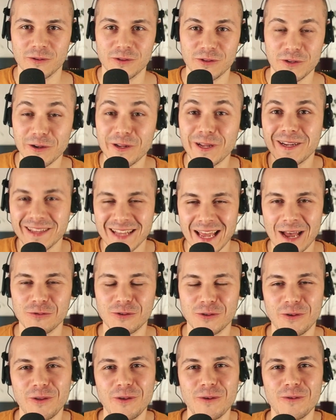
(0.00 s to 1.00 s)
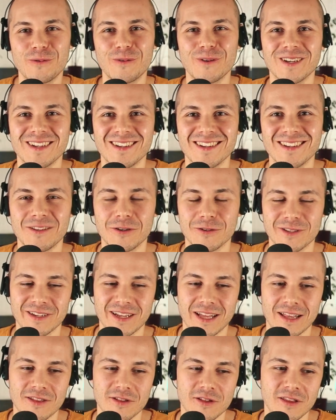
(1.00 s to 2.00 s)
Turning now to you, Dr.
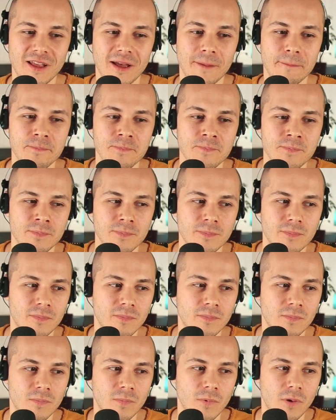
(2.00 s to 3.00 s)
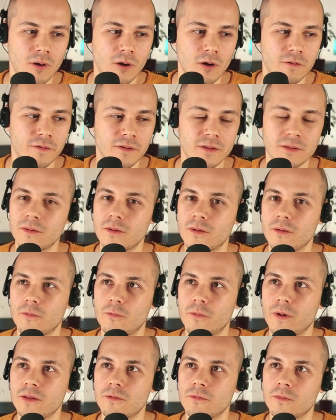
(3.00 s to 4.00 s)
Katarzyna, often
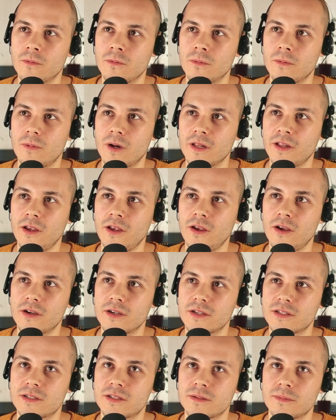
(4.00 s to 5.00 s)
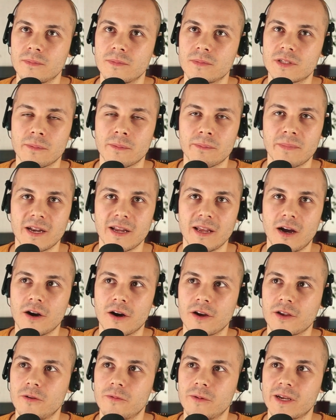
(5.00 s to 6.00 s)
when one hears somebody
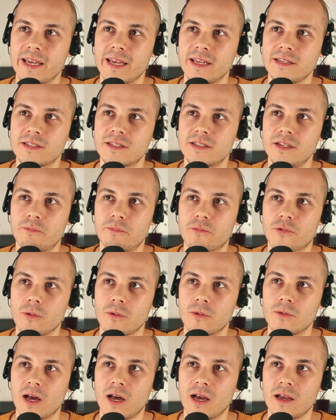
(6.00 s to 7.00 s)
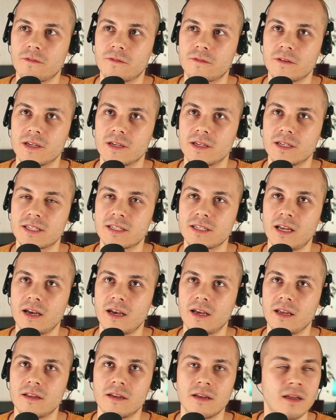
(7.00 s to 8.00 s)
argue against the pro-life
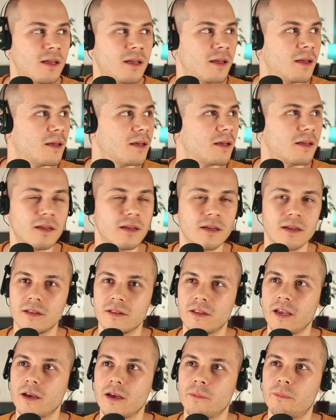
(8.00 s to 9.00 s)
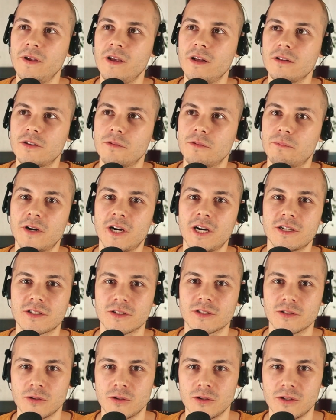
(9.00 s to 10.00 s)
side, they appeal to
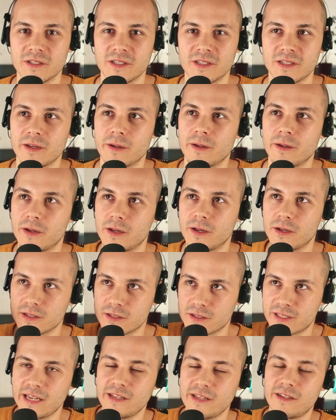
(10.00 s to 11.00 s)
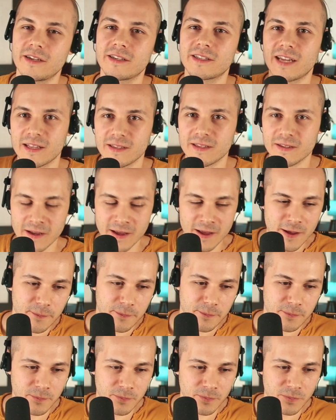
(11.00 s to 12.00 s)
personhood, stating that
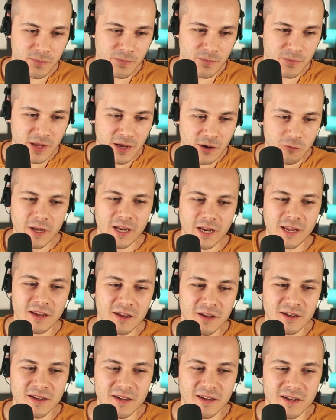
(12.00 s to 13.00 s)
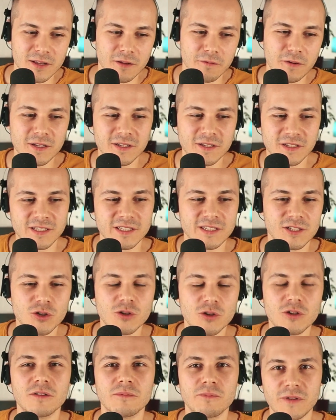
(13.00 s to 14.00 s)
really the fetus
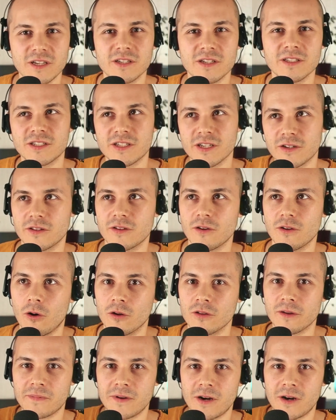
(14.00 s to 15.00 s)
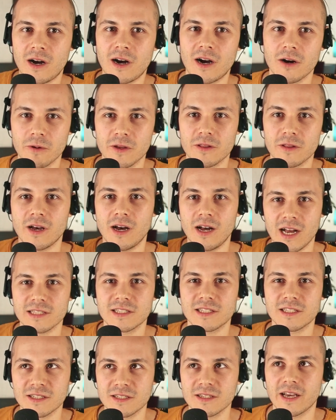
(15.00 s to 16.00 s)
shouldn't be considered on a par with
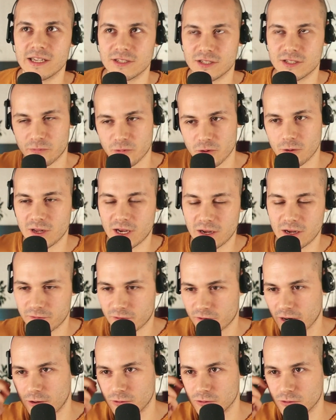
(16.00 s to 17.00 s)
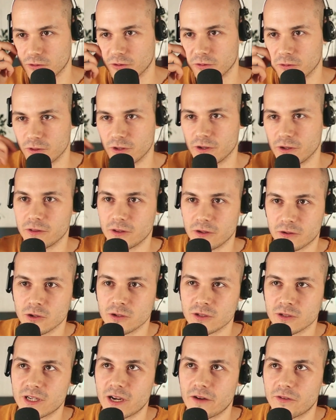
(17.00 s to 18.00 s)
us, as the pro-life crowd or the
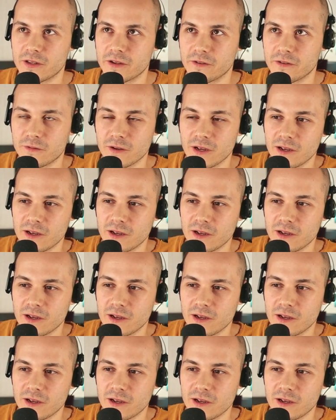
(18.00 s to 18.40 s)
conservative